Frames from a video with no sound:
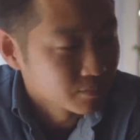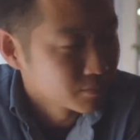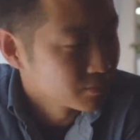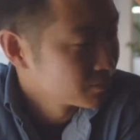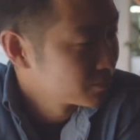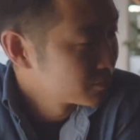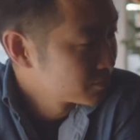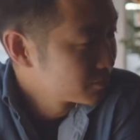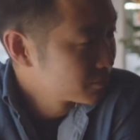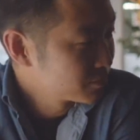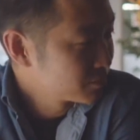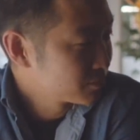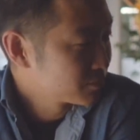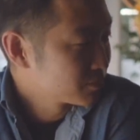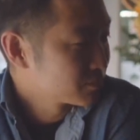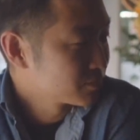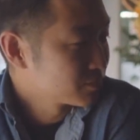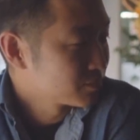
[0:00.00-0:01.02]

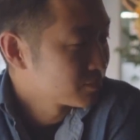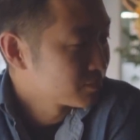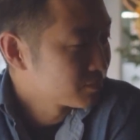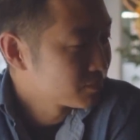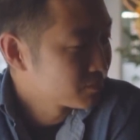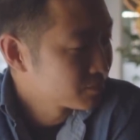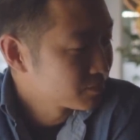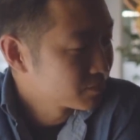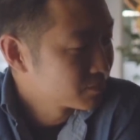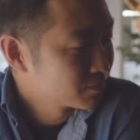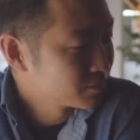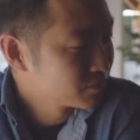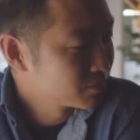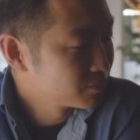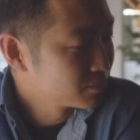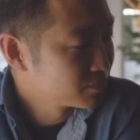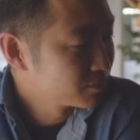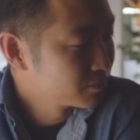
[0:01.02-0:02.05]

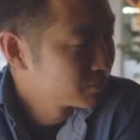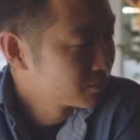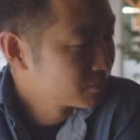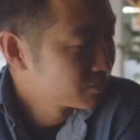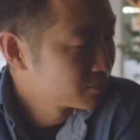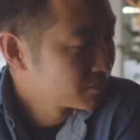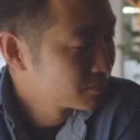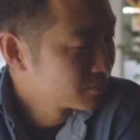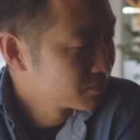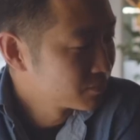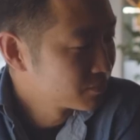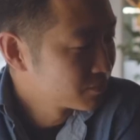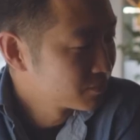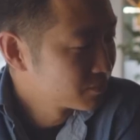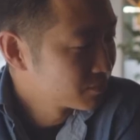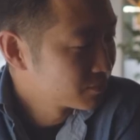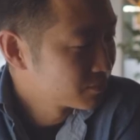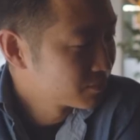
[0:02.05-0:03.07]

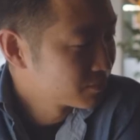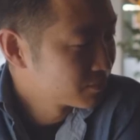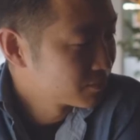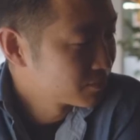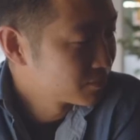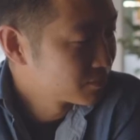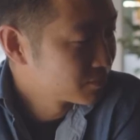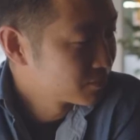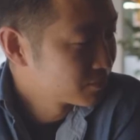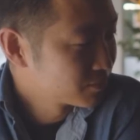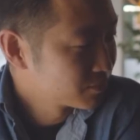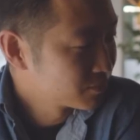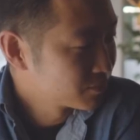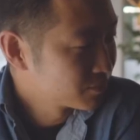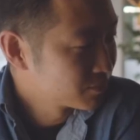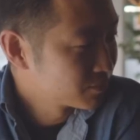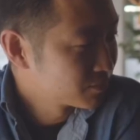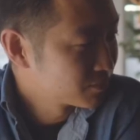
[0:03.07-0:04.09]

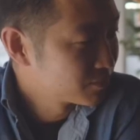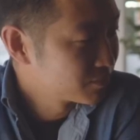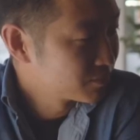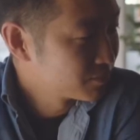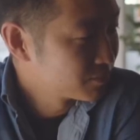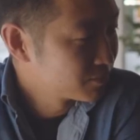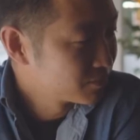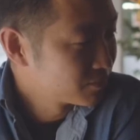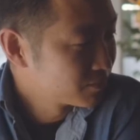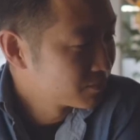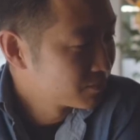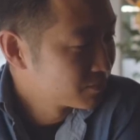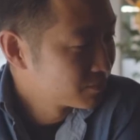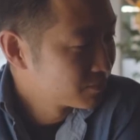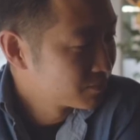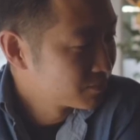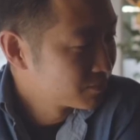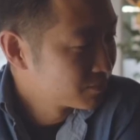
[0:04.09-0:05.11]

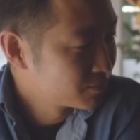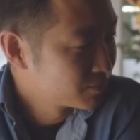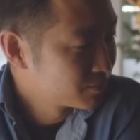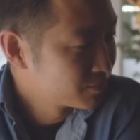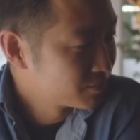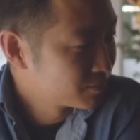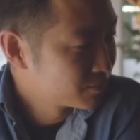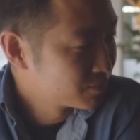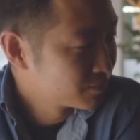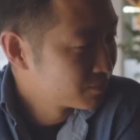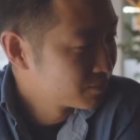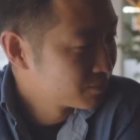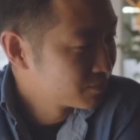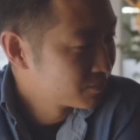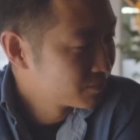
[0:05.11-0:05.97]
The person shown says nothing.